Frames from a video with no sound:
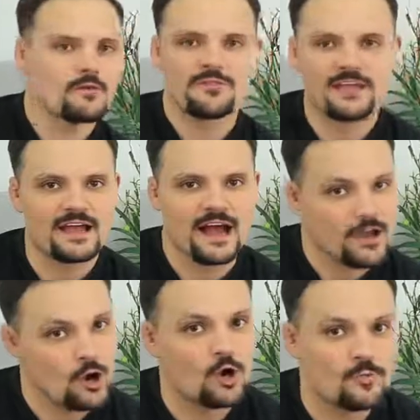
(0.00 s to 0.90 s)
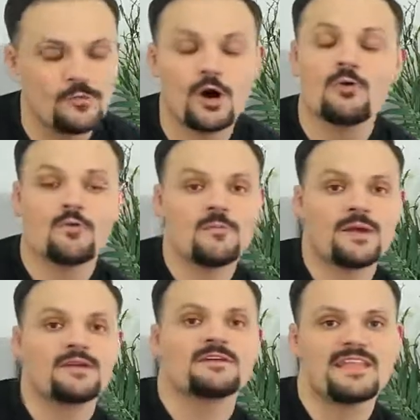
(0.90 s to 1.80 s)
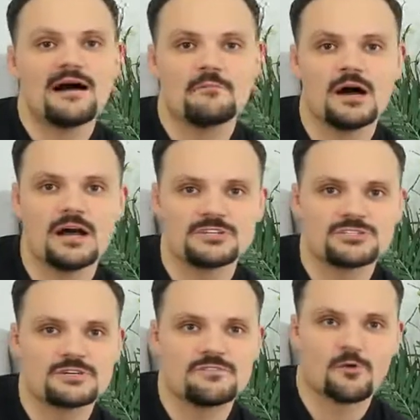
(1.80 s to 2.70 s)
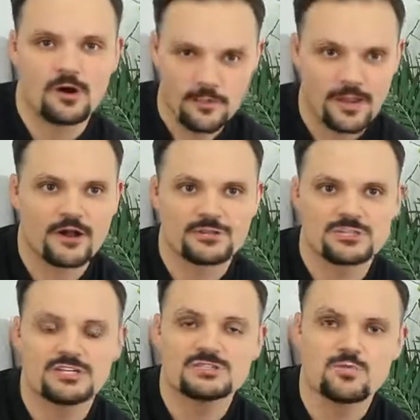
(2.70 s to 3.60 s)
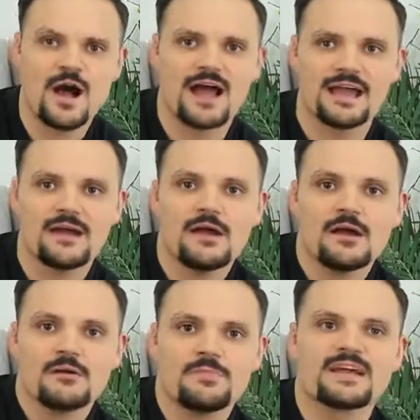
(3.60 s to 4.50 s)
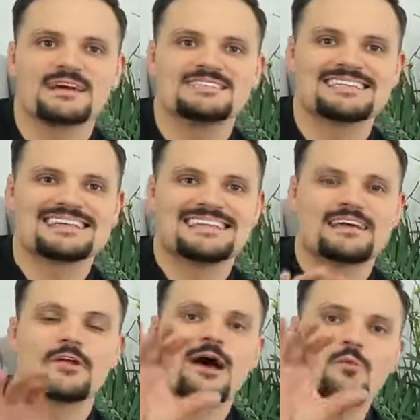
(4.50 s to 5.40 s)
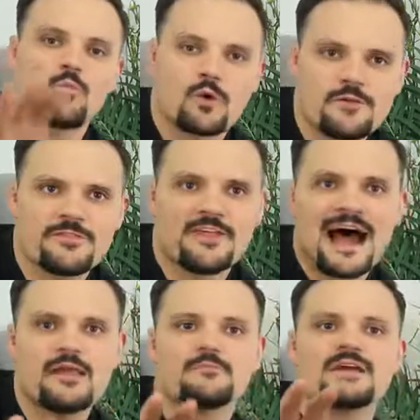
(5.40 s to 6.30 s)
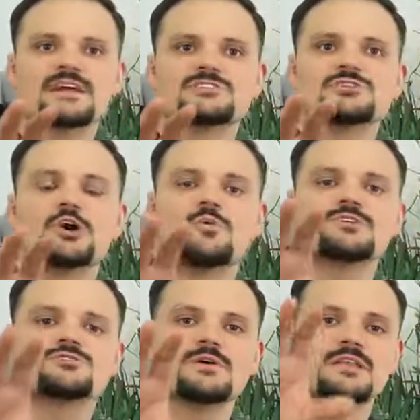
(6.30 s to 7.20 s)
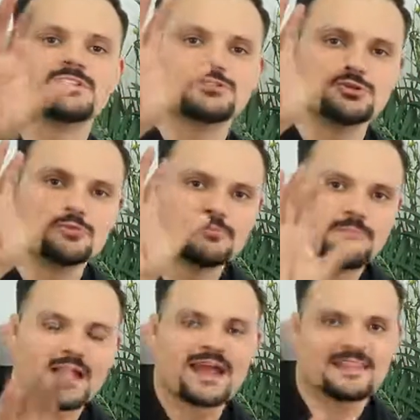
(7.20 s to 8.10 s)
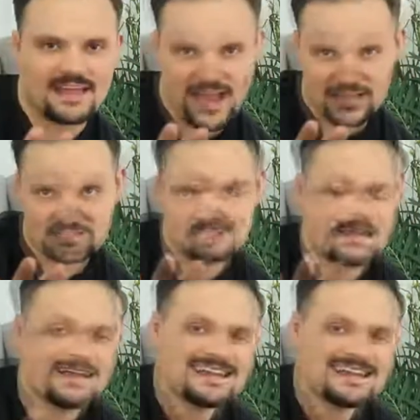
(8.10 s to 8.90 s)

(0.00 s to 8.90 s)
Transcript: I hope no one would pay me that much for a pair of jeans. Why? Because they're not worth that, because no one's willing to pay that.